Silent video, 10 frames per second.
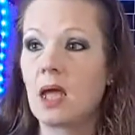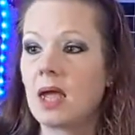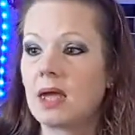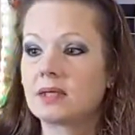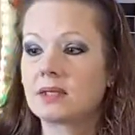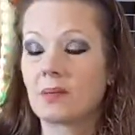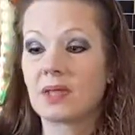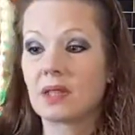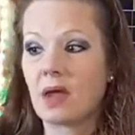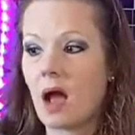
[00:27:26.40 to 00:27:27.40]
it's
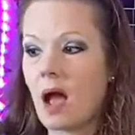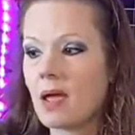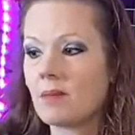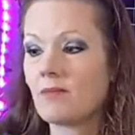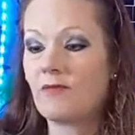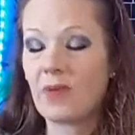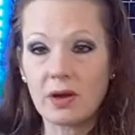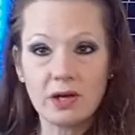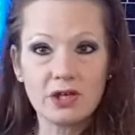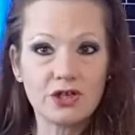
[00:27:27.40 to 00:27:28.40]
something that I am
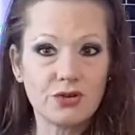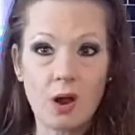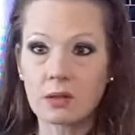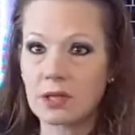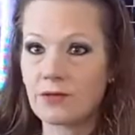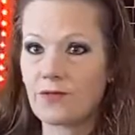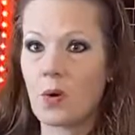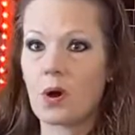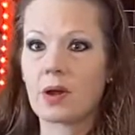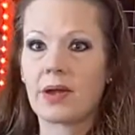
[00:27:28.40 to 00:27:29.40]
very strongly
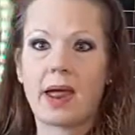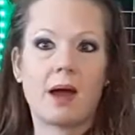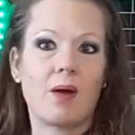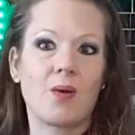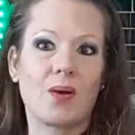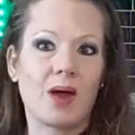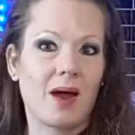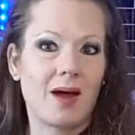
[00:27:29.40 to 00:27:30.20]
for now.